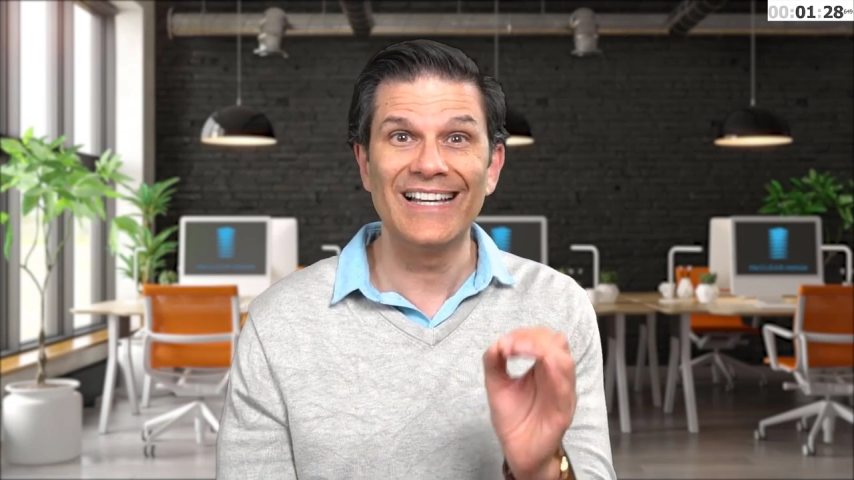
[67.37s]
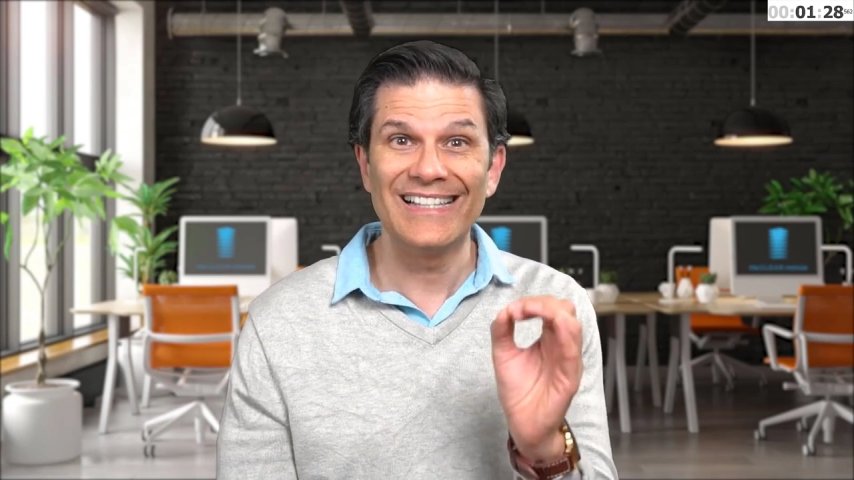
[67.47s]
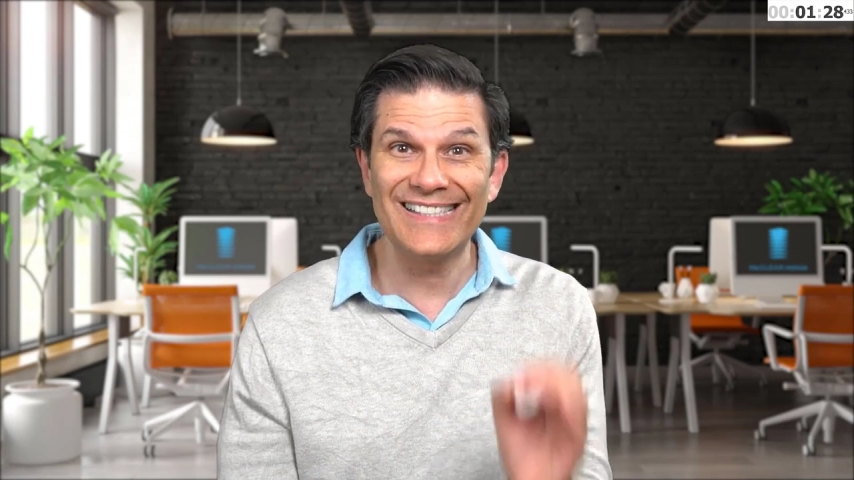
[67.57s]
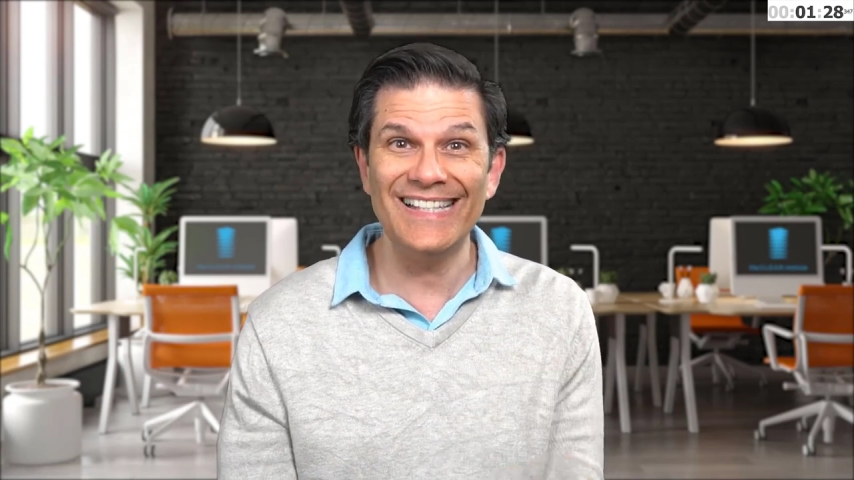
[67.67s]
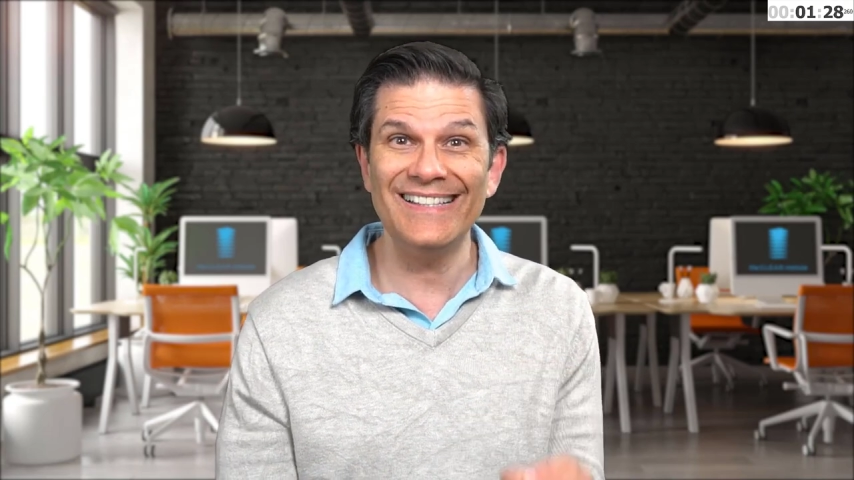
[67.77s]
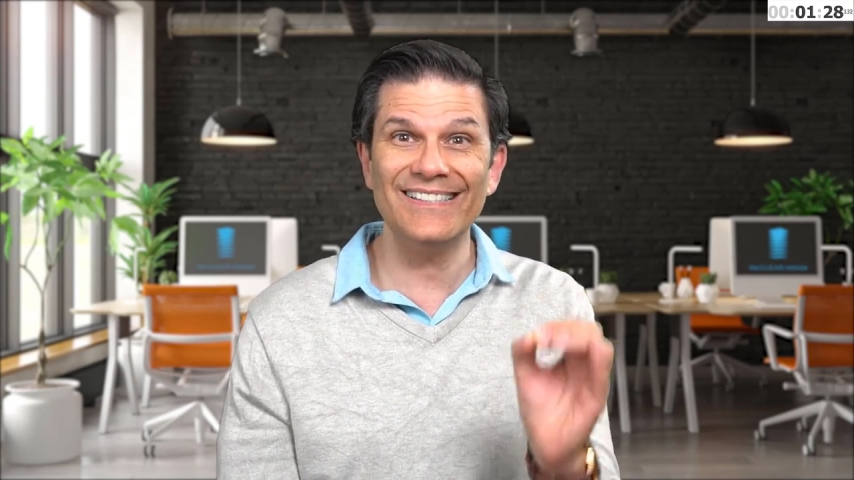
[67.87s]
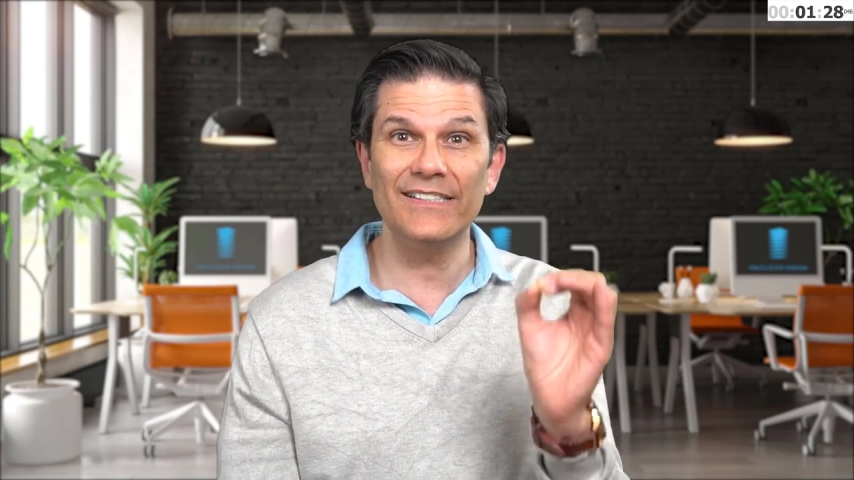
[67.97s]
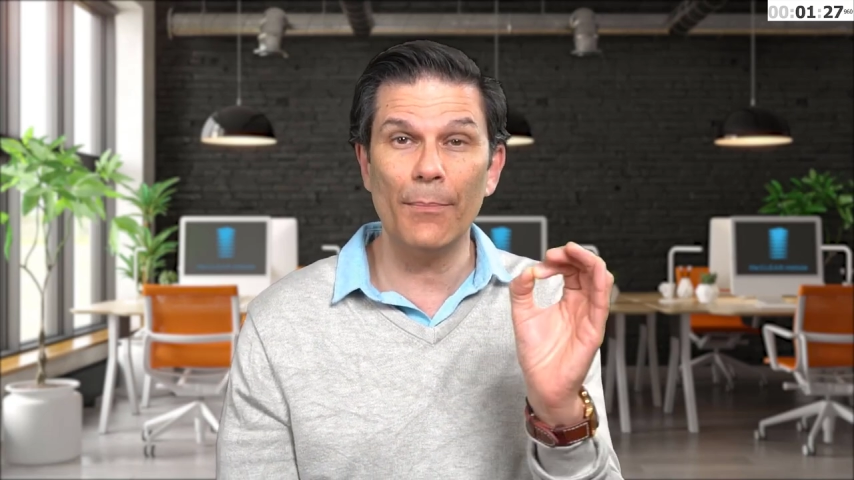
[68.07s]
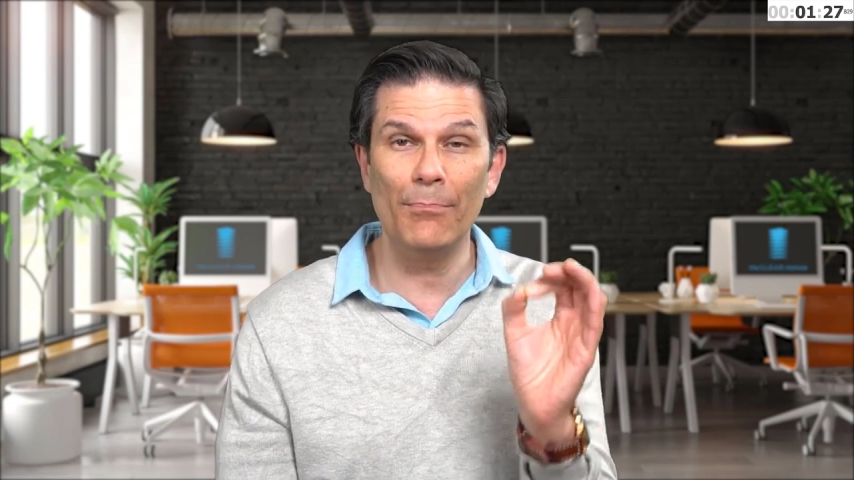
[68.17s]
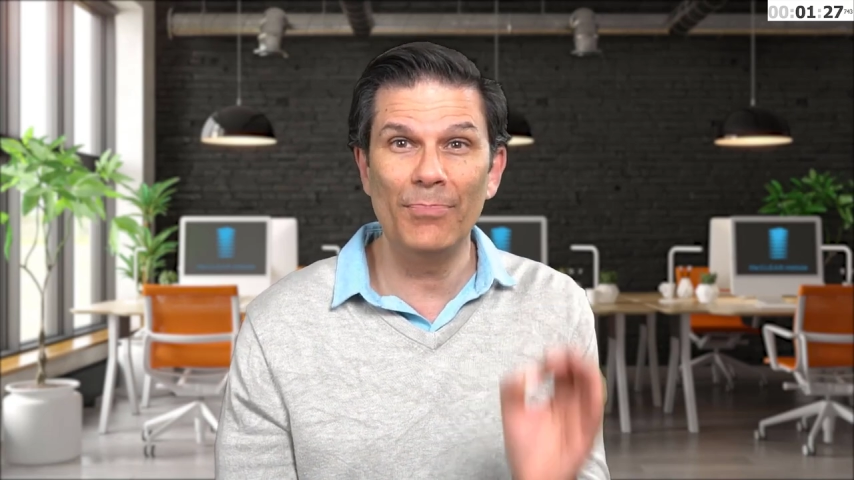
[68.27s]
since
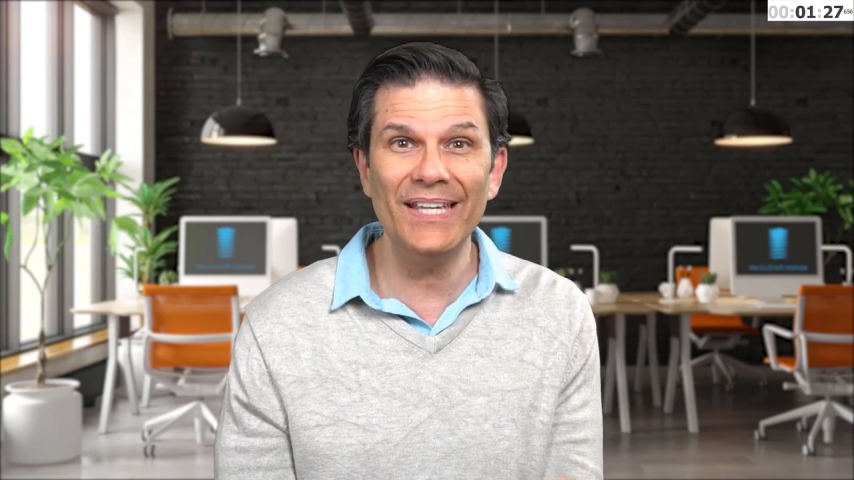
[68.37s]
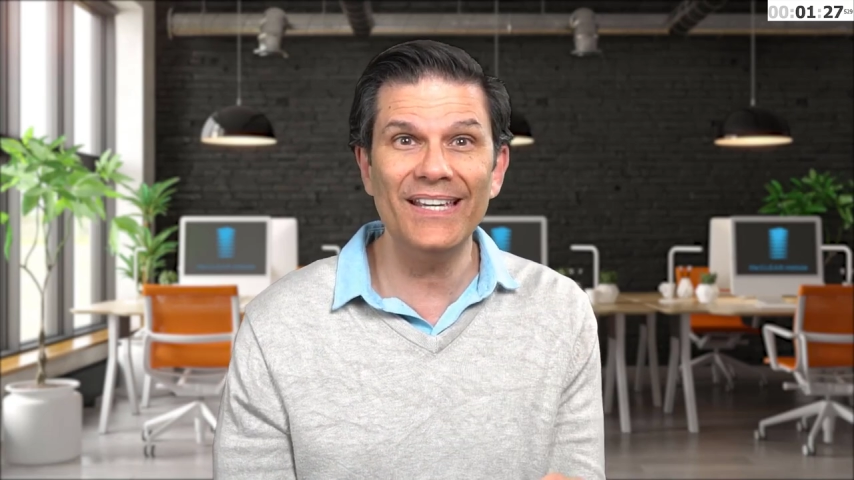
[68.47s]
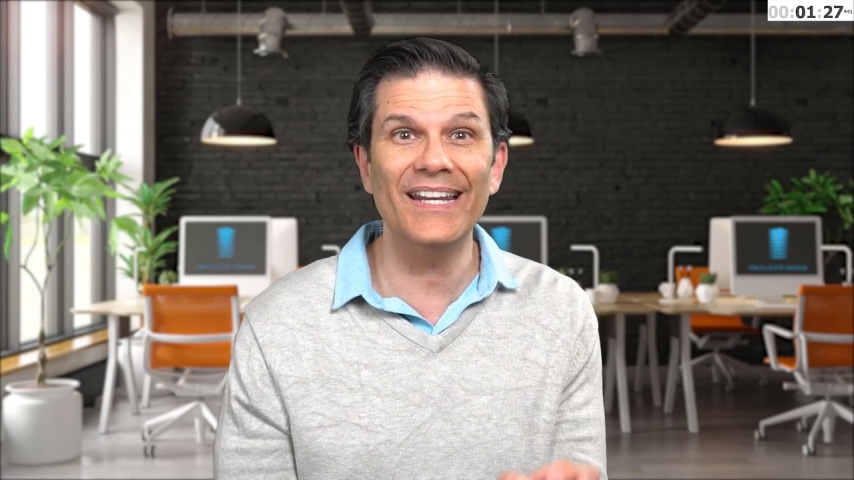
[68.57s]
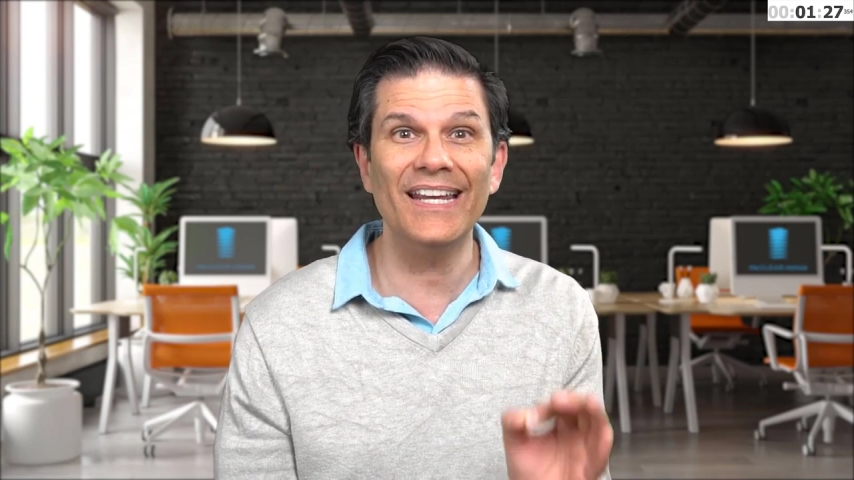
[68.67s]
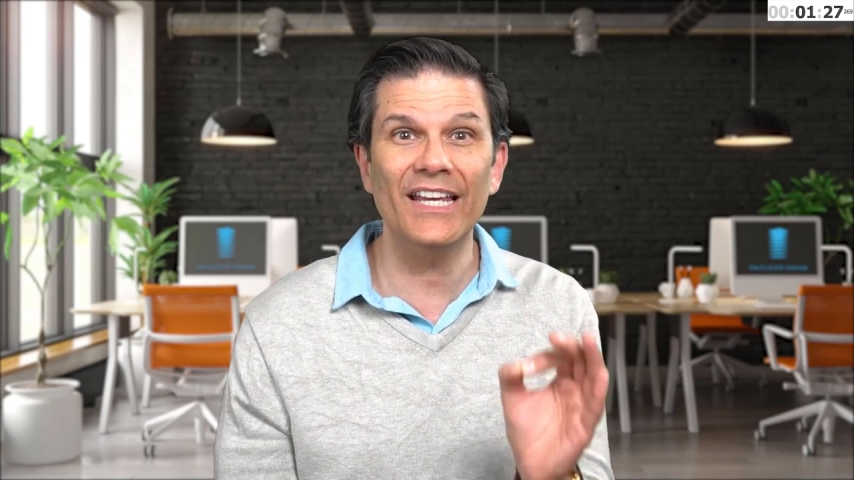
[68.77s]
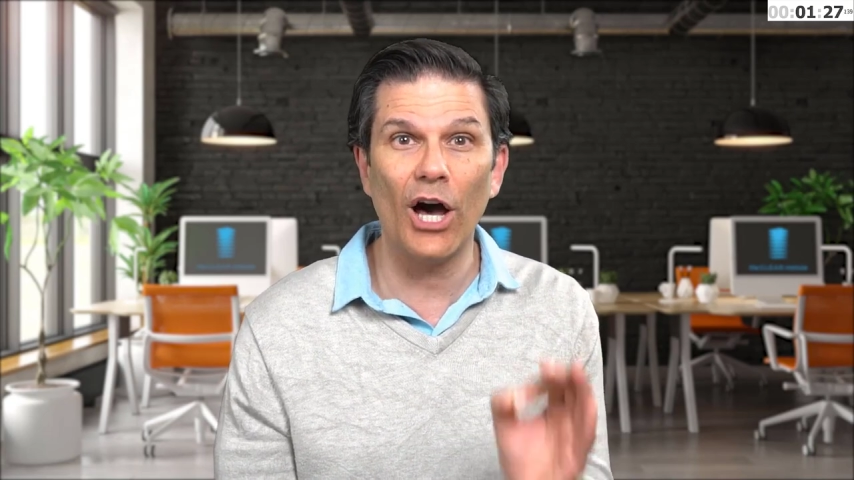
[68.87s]
the beginning